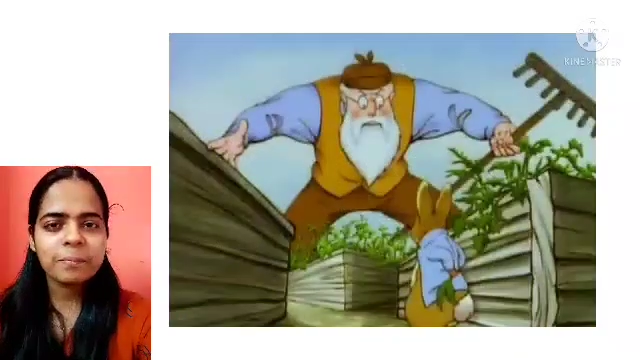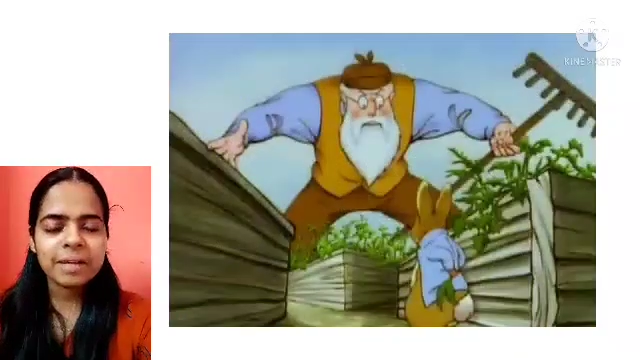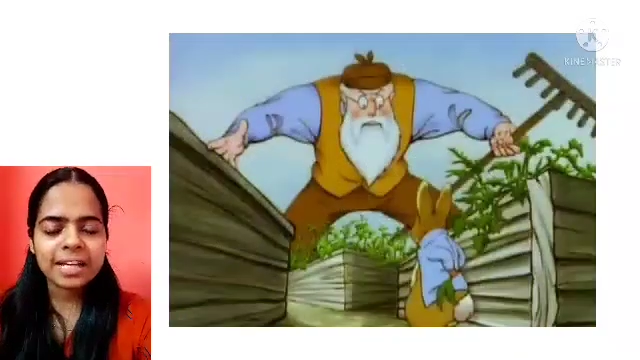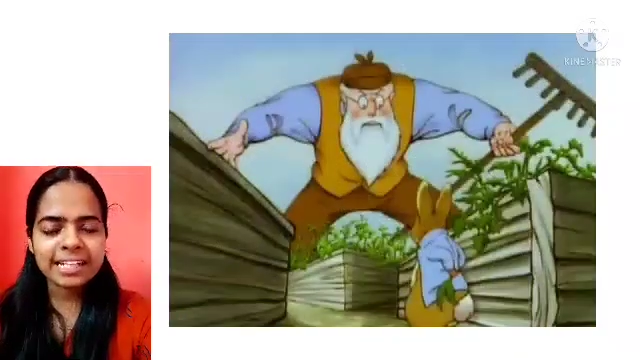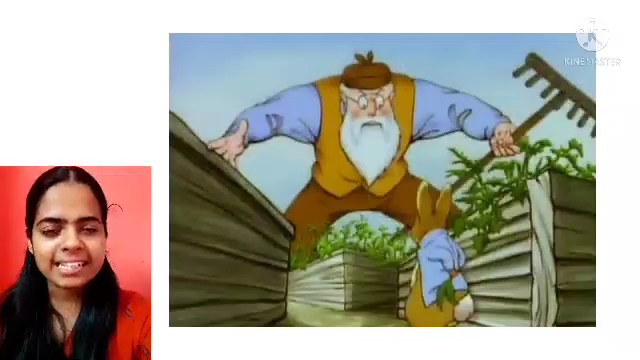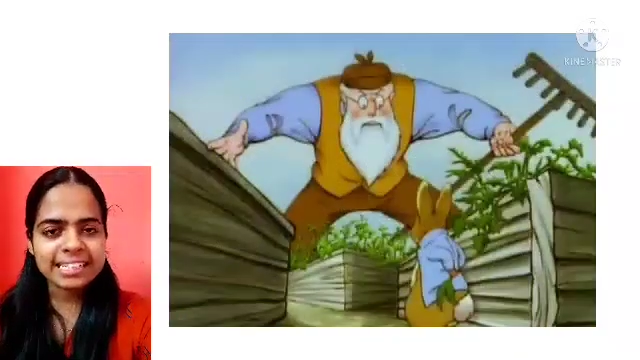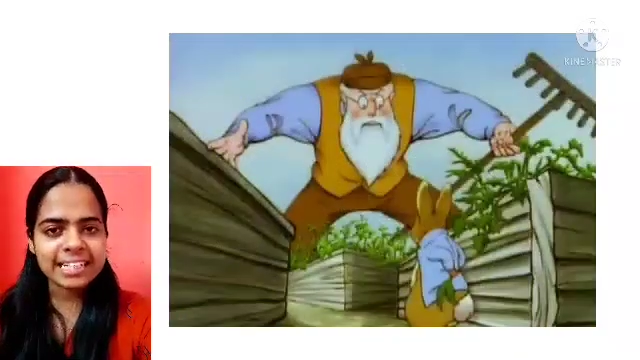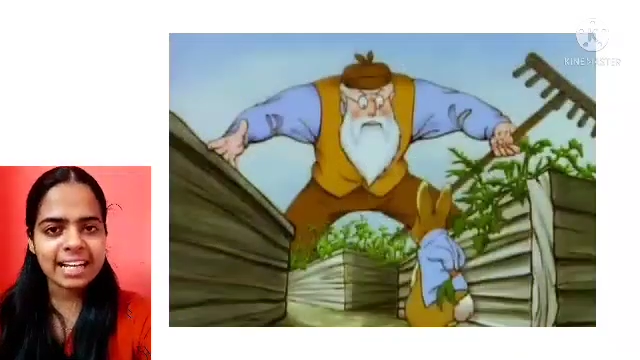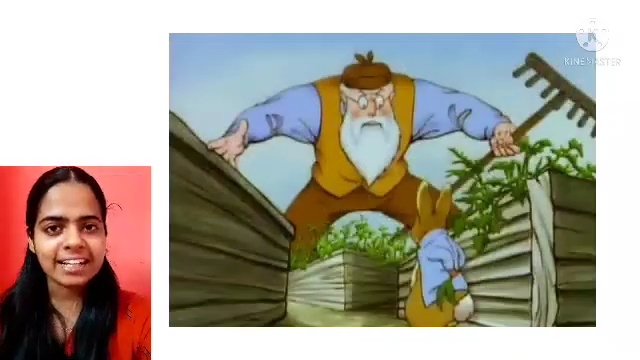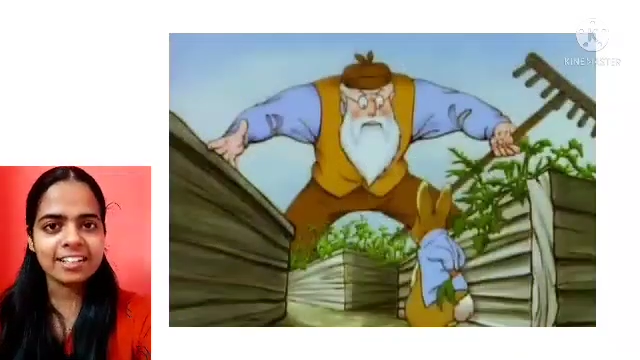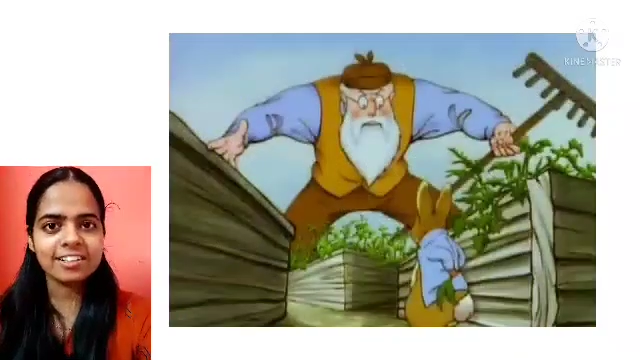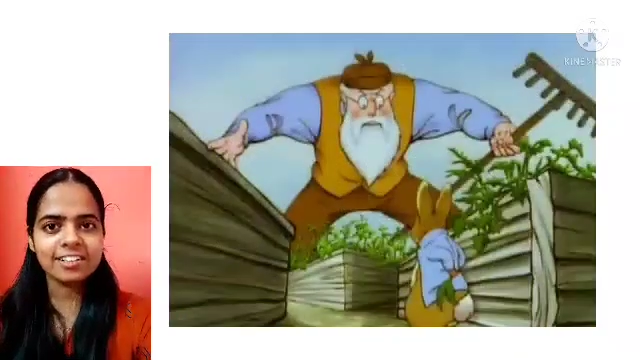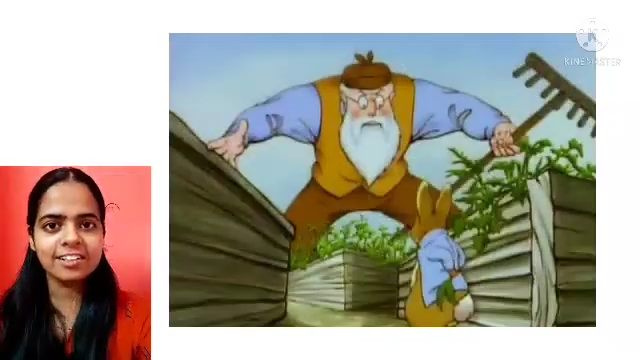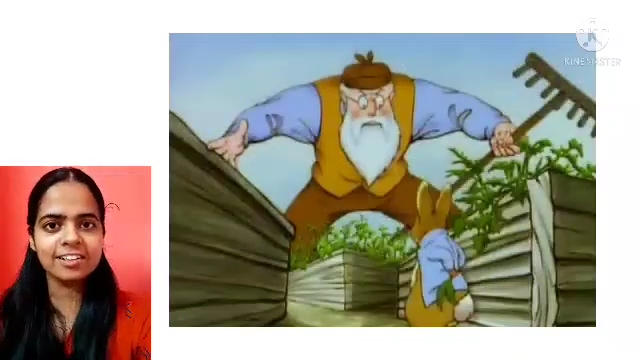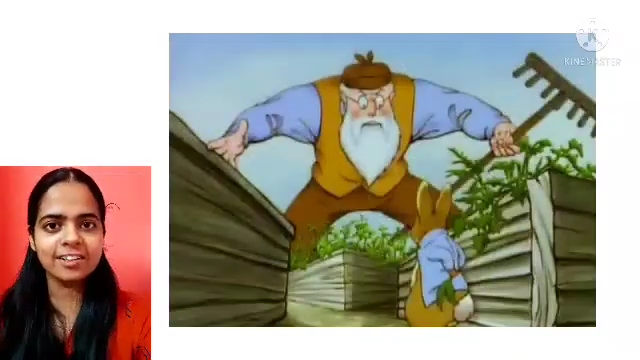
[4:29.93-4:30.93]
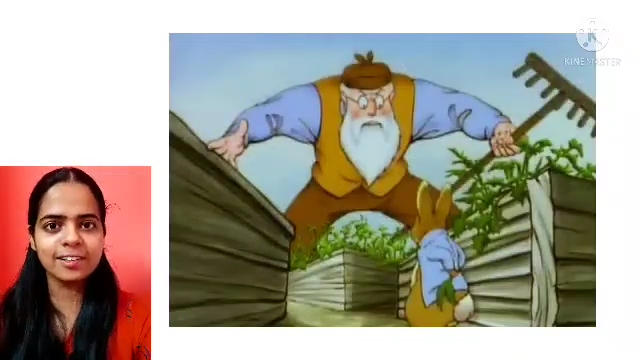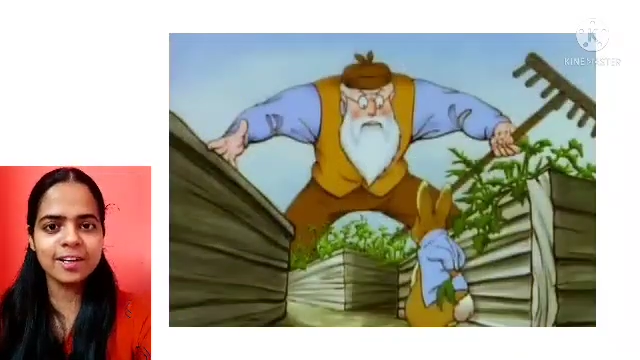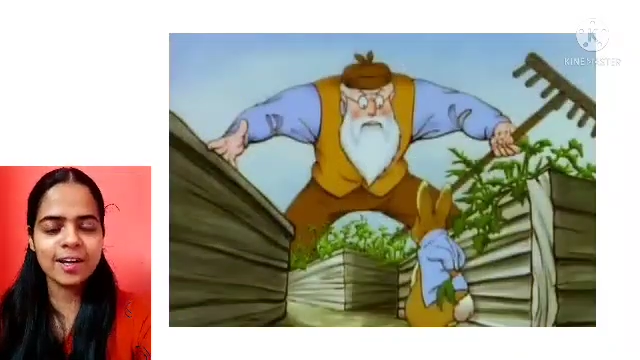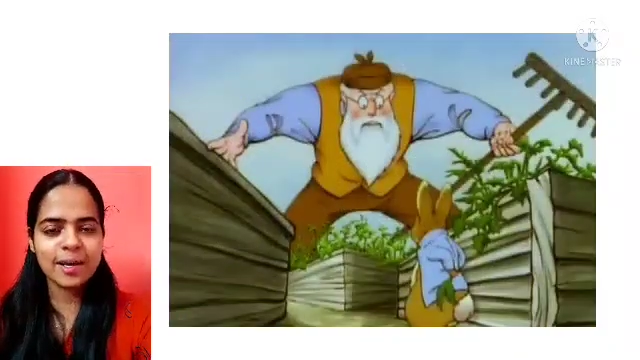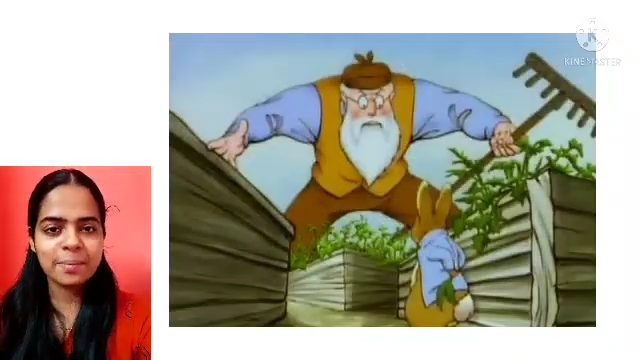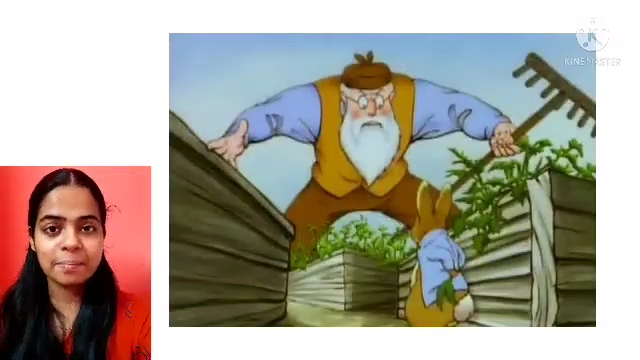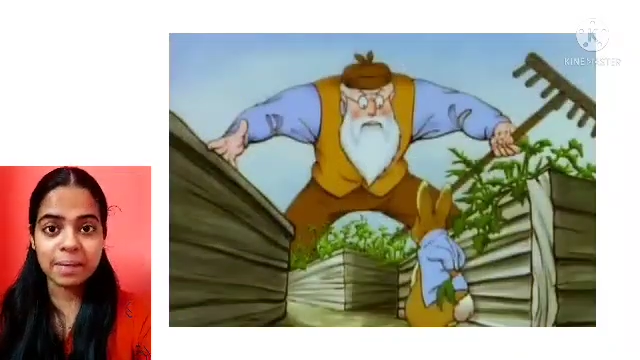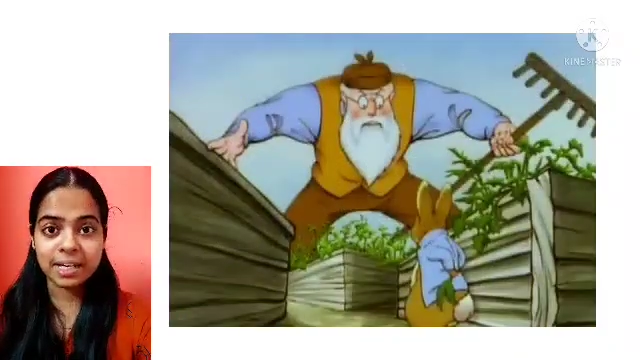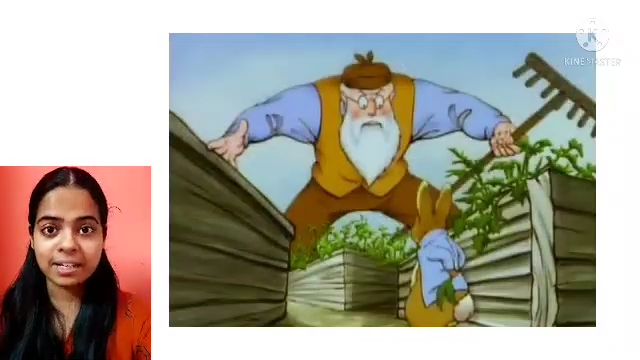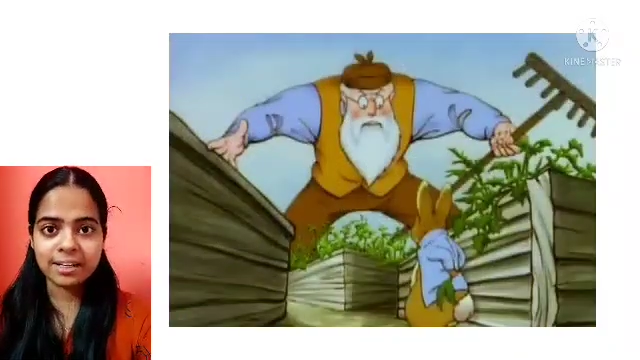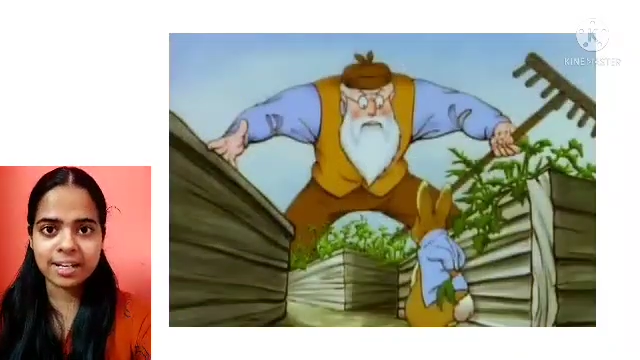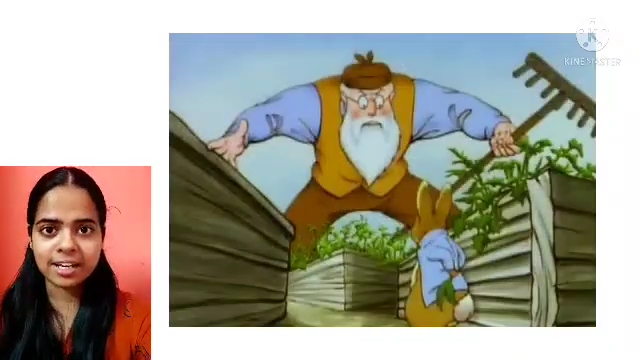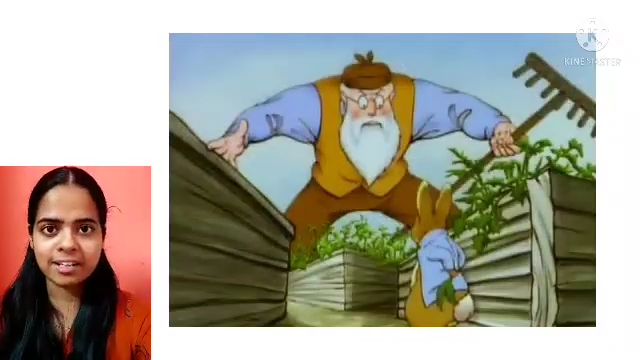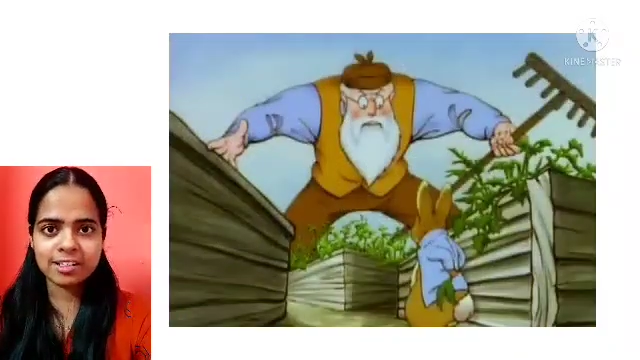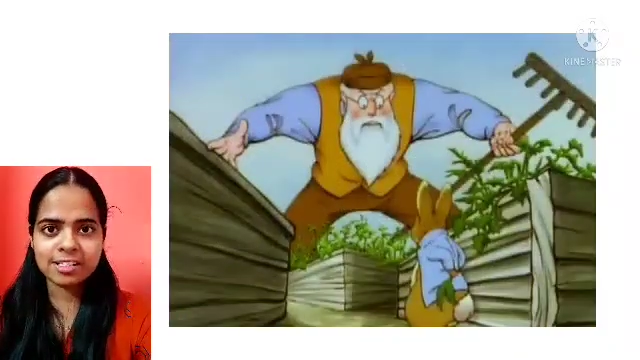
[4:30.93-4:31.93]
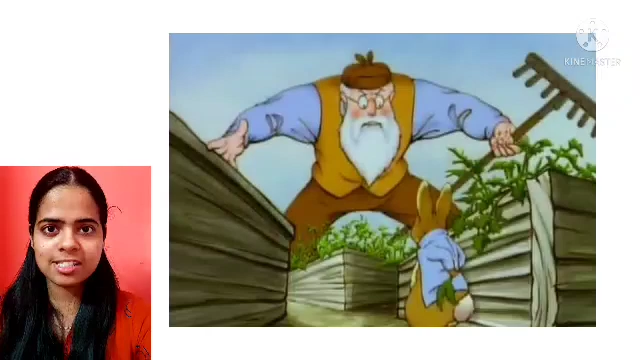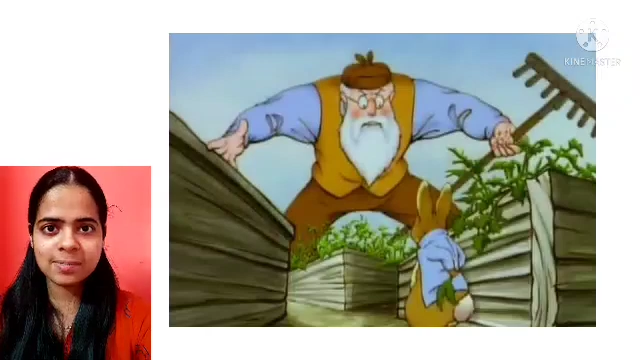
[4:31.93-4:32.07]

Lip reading: McGregor. McGregor